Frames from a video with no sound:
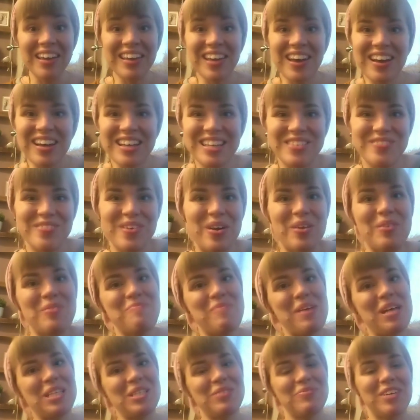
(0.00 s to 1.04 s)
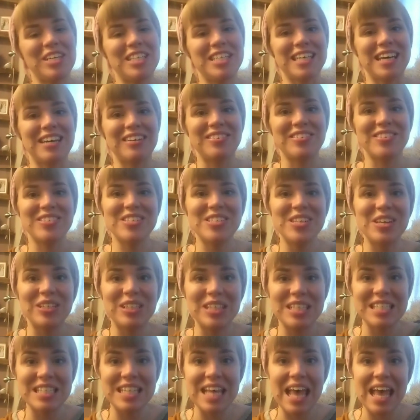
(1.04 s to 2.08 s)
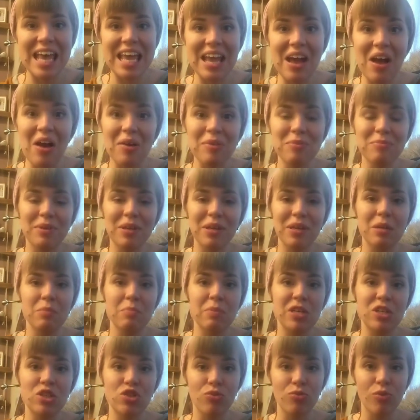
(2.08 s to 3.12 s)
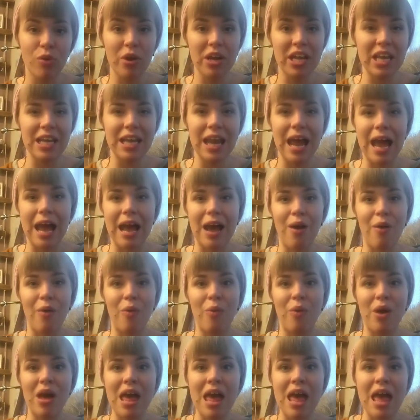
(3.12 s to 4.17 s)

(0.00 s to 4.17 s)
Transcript: guys, welcome back to my channel. So today I'm going to be trying out